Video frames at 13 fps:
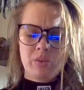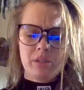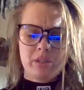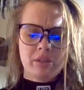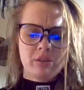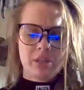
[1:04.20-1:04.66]

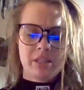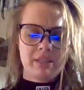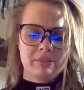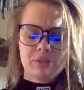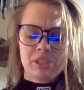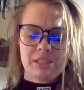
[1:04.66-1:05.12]
work
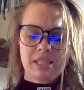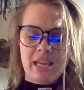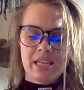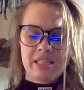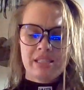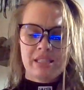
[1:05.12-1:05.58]
or just
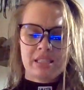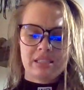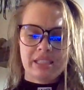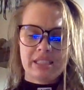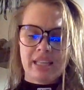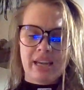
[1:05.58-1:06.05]
anything
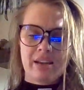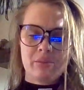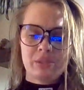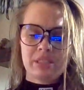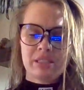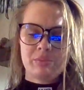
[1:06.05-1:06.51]
like that.
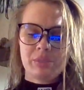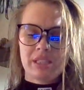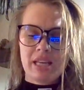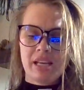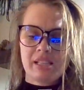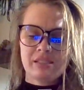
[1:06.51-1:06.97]
With with
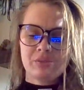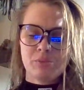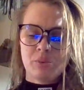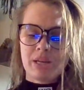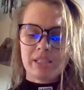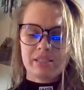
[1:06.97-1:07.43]
the Ace of
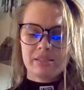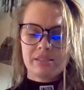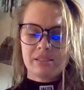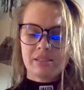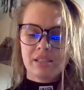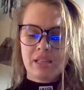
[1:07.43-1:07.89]

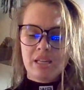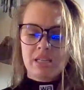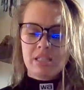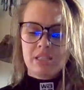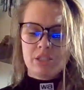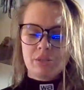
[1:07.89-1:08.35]
Wands,
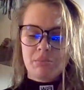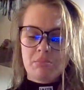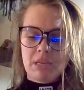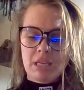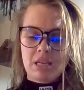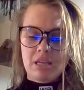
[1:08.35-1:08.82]
to
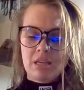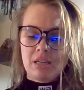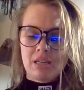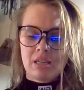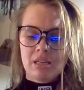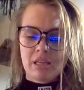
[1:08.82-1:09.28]

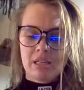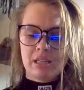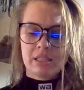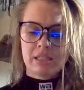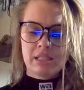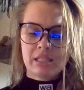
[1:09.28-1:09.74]
me,
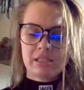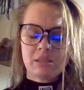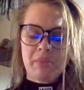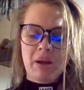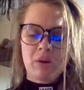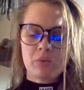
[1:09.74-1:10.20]
it's
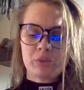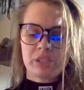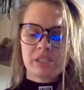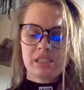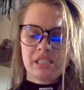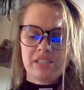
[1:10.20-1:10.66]
about
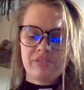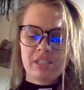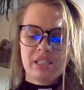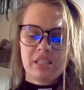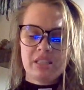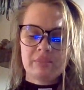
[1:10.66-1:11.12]

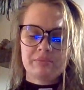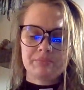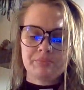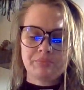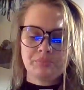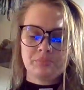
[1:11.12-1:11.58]

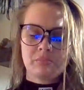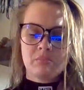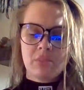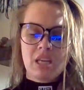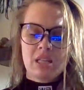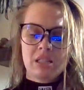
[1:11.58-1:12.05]
receiving
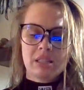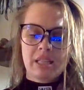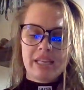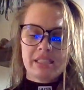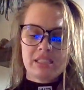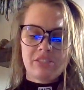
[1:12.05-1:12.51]

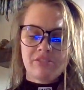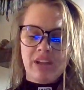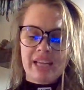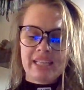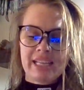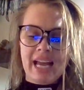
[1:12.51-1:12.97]
like
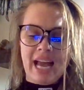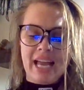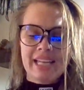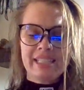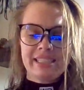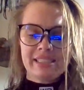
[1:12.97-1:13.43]
divine
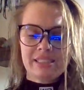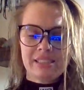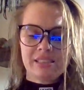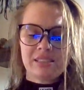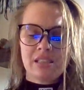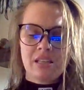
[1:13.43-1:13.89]

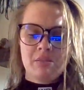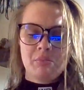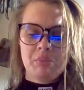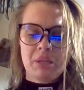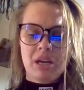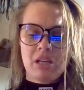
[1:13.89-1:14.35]
guidance,
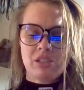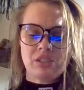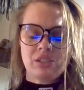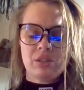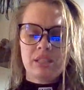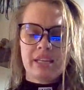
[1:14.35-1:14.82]
but
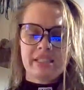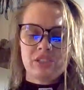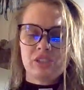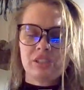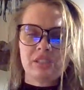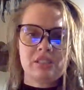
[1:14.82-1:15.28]
also like
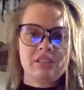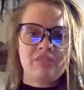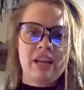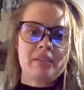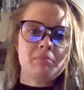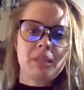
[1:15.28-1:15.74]
just
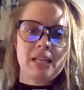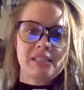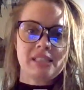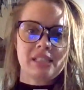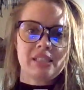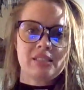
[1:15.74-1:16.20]
divine
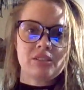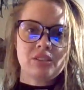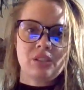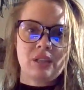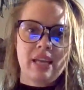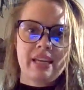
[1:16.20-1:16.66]
blessings.
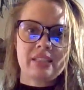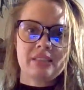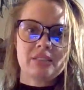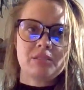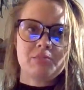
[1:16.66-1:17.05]
So like